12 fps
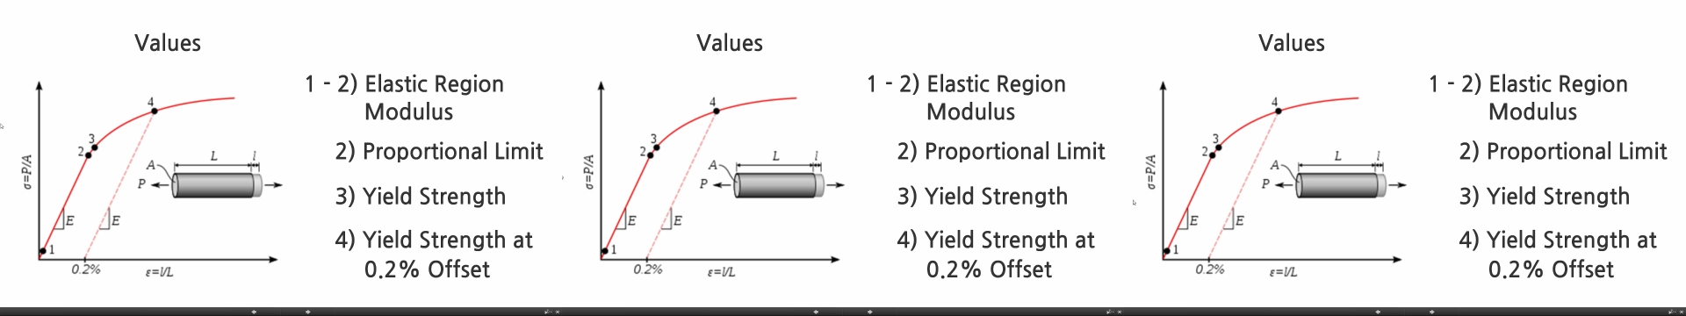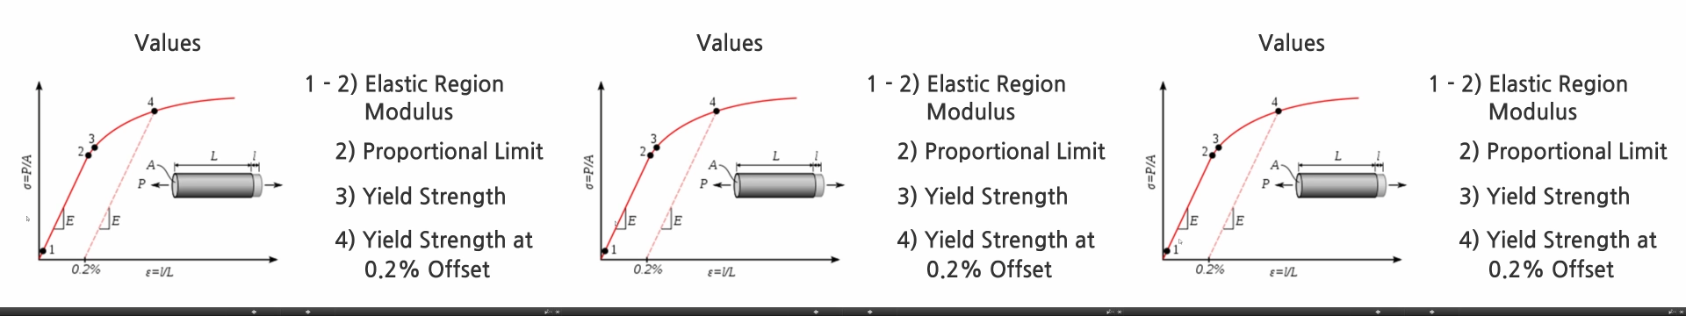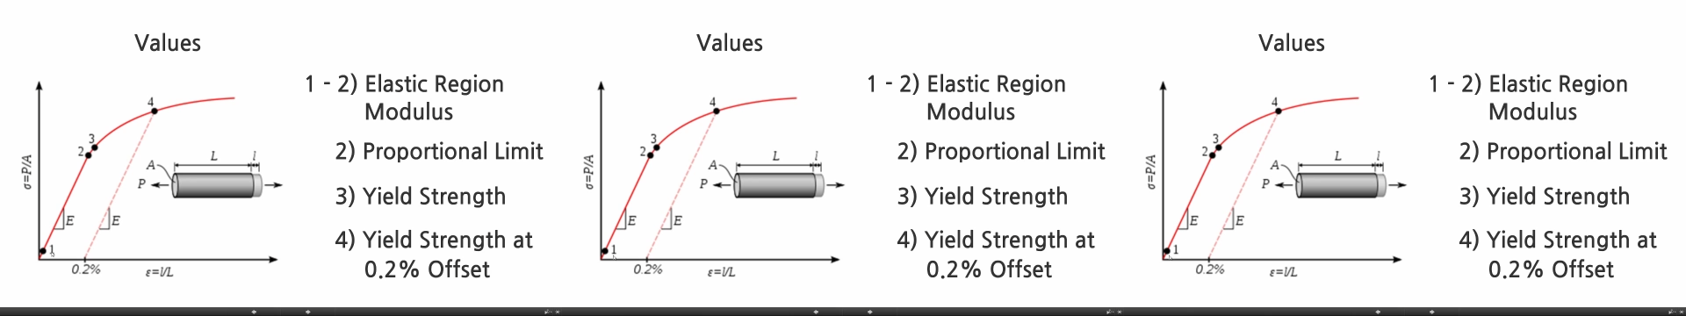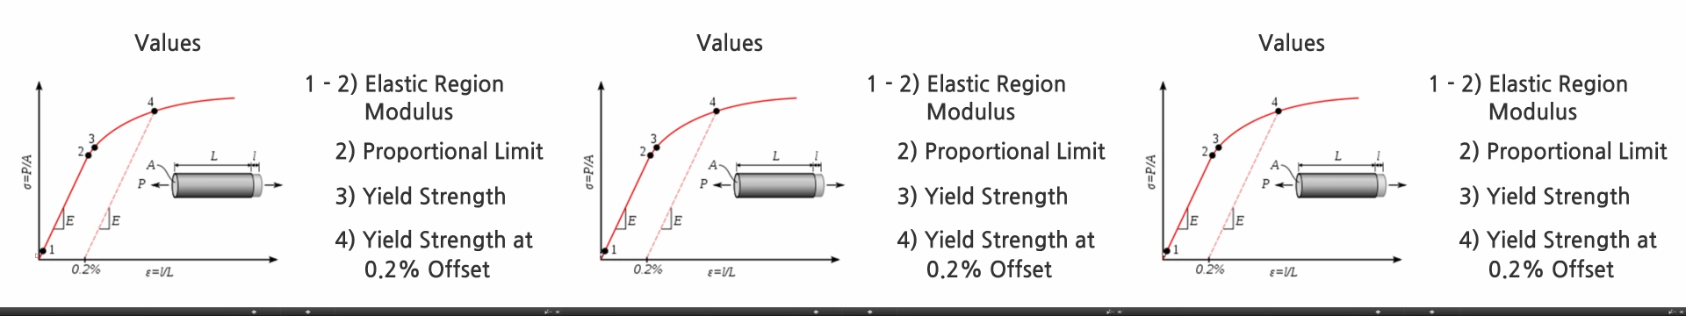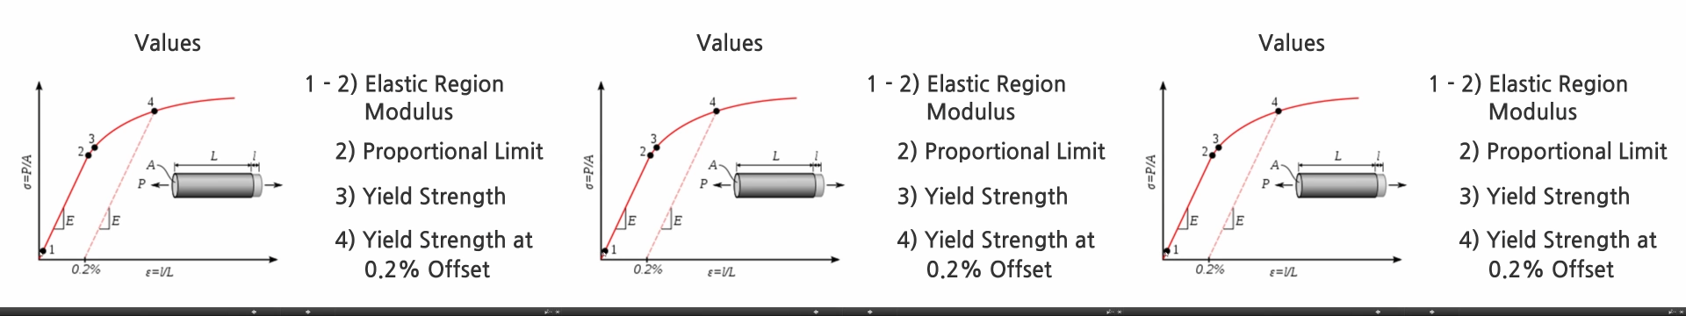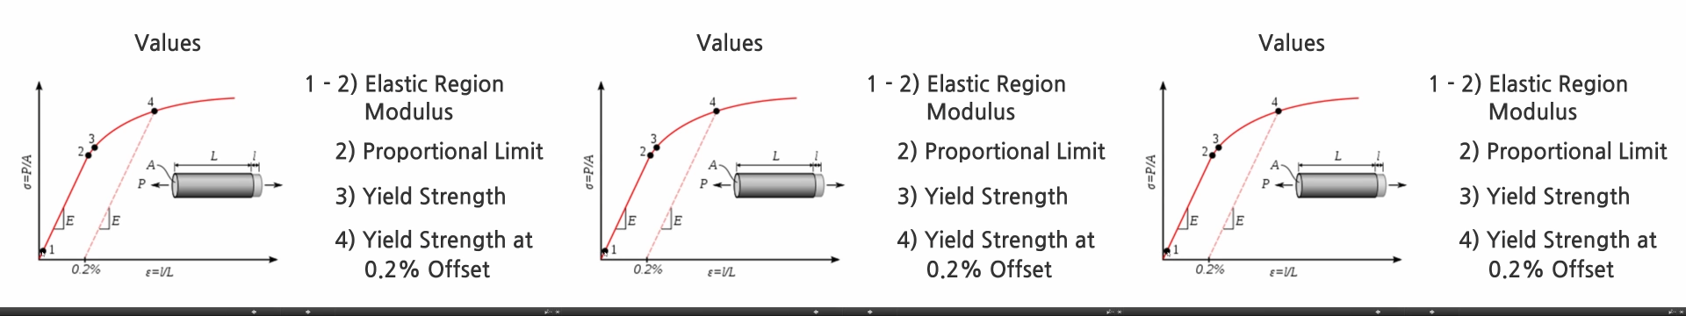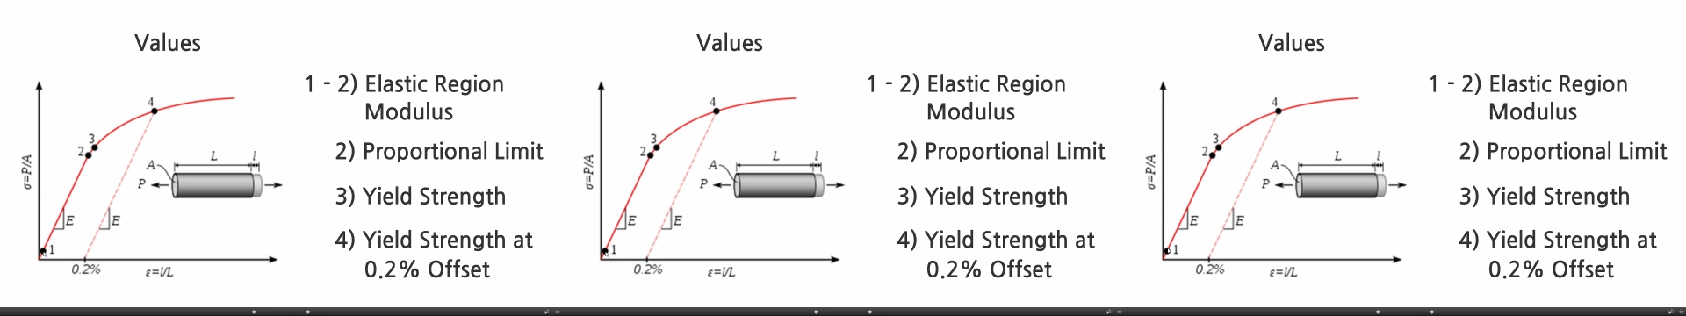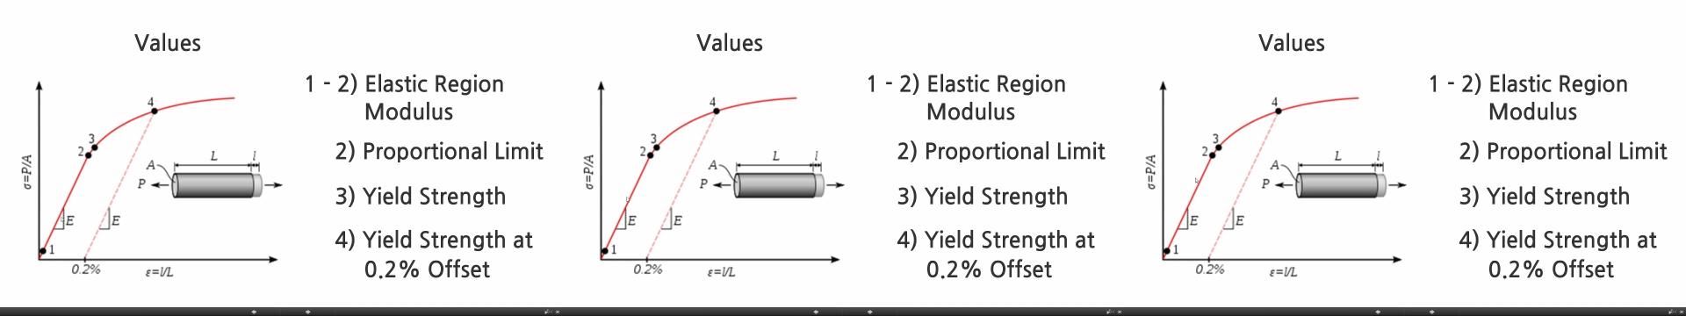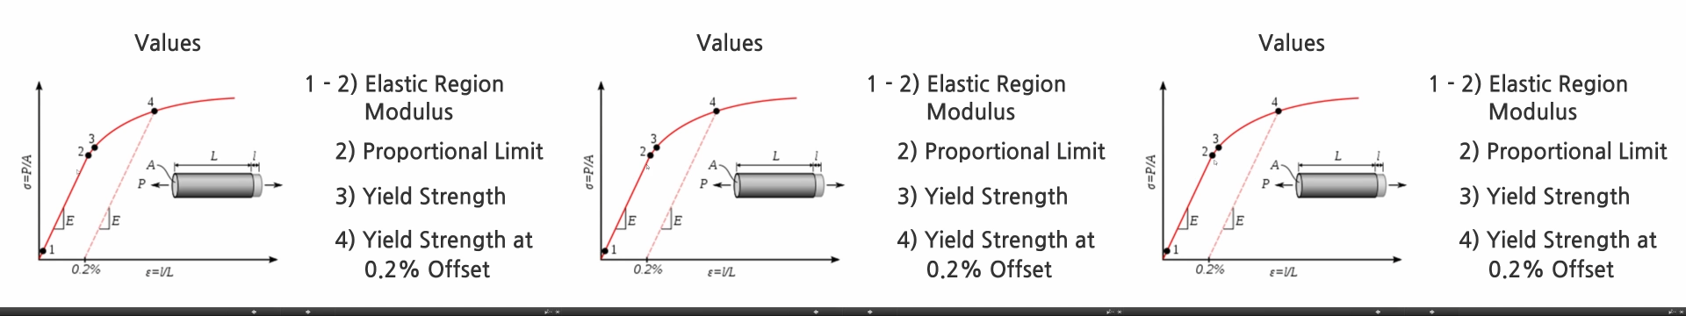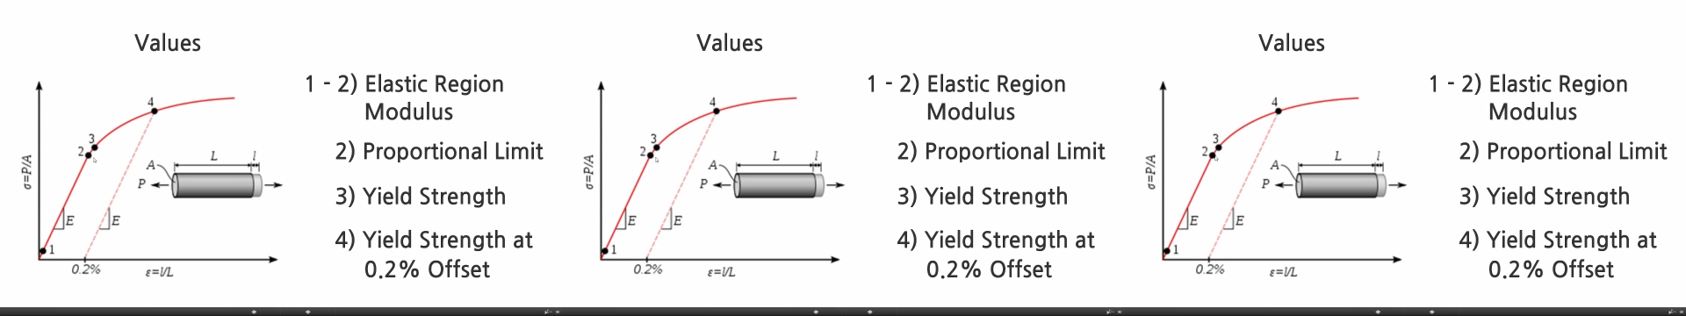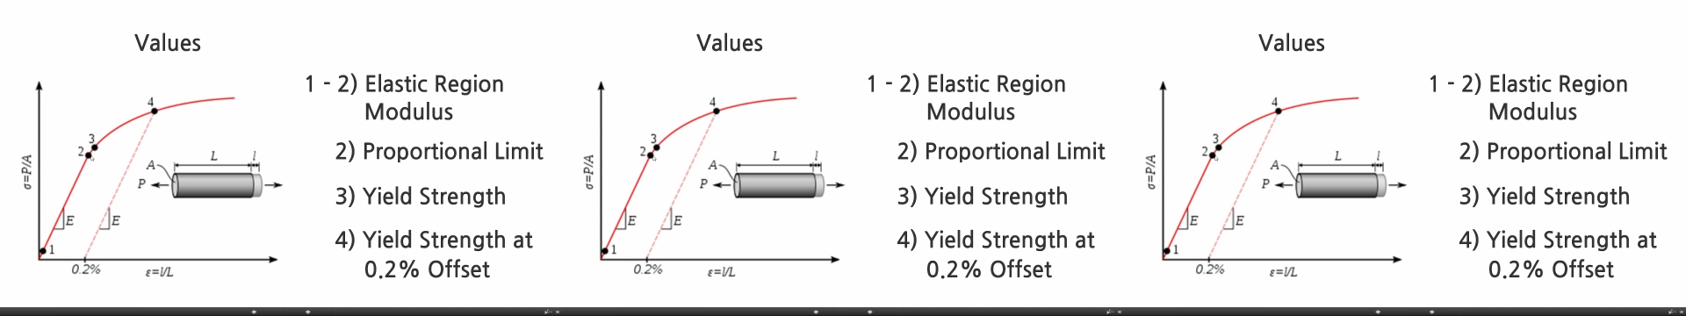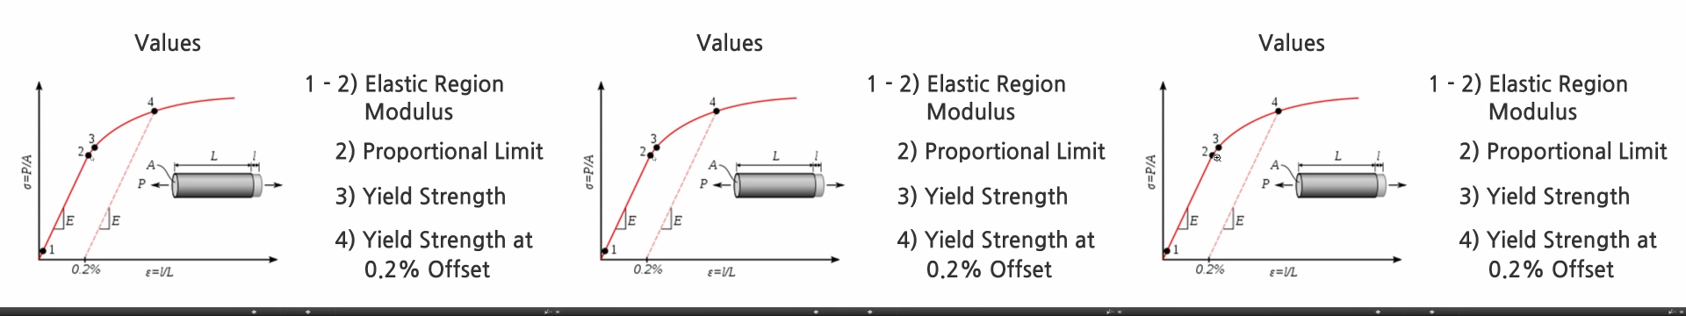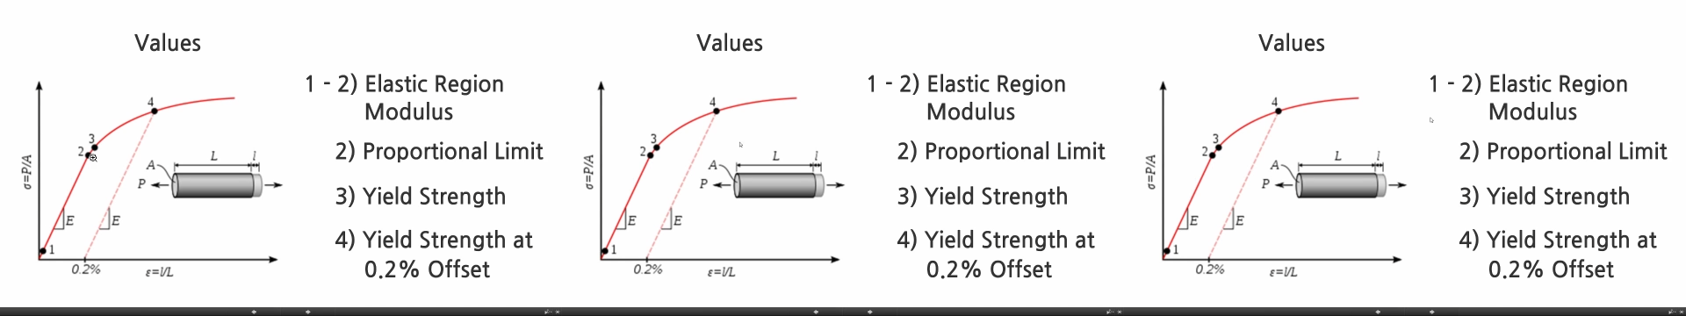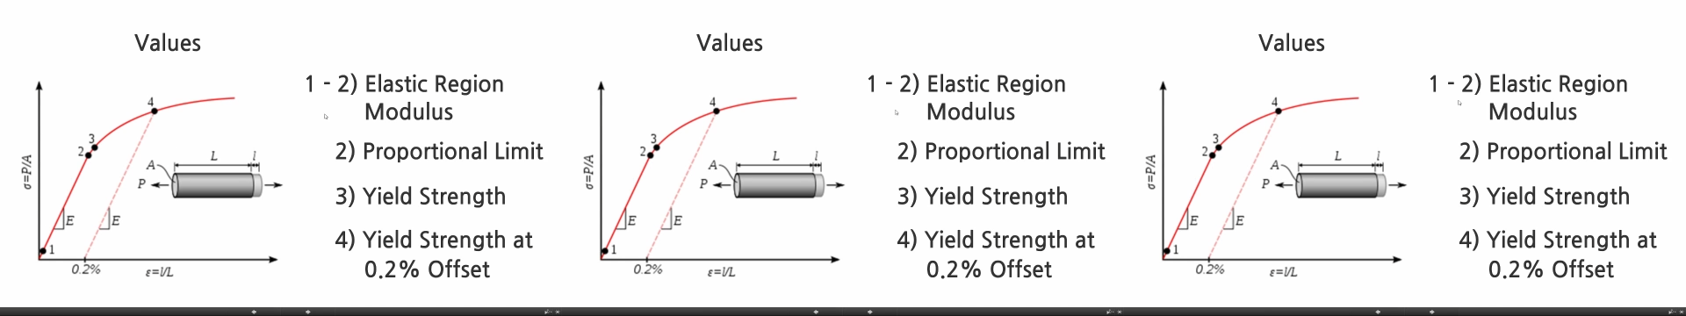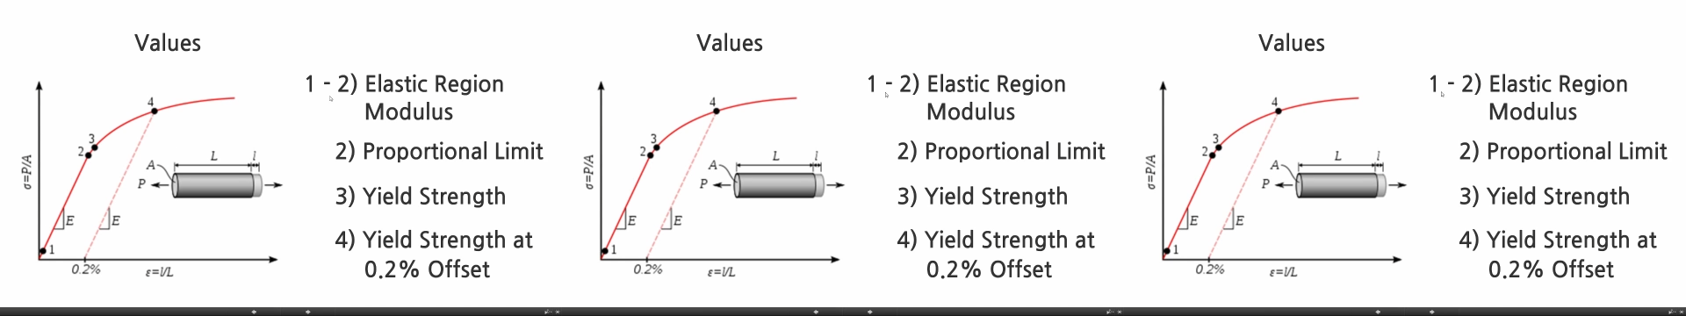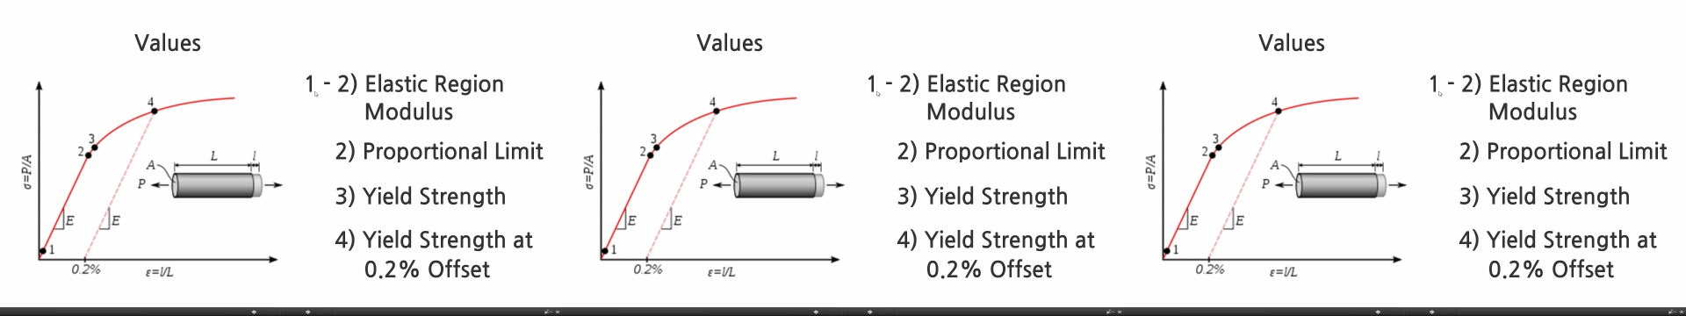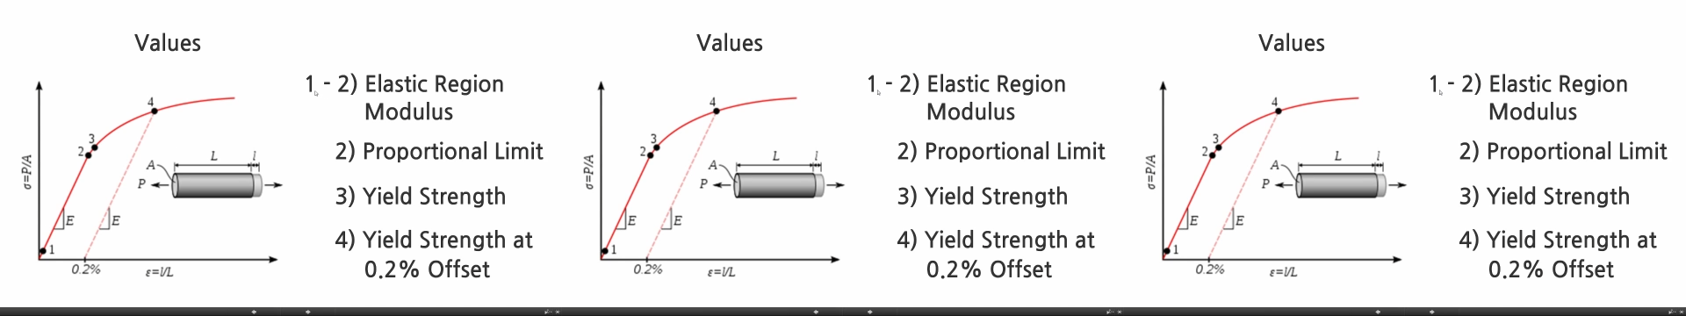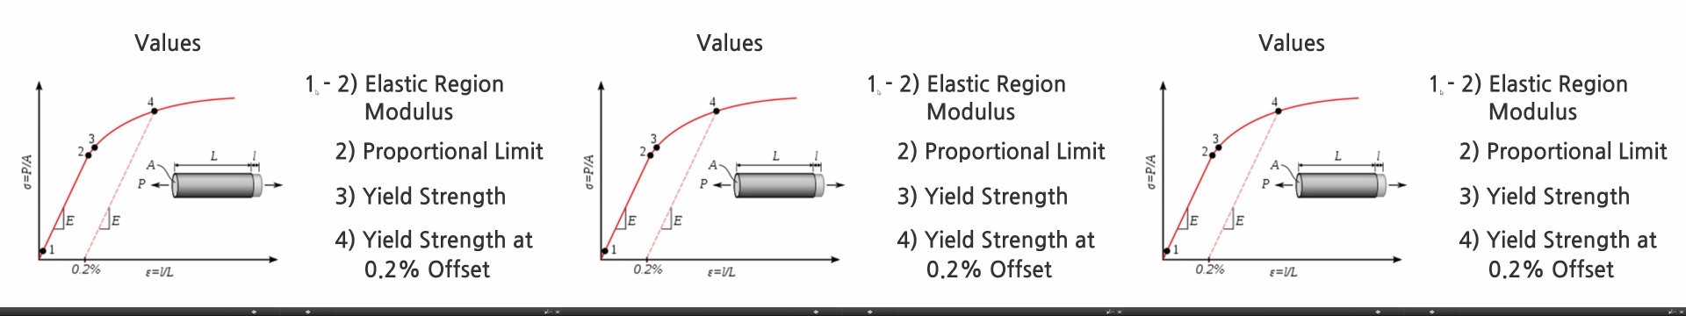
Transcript: No face is visible, so there are no lips to read.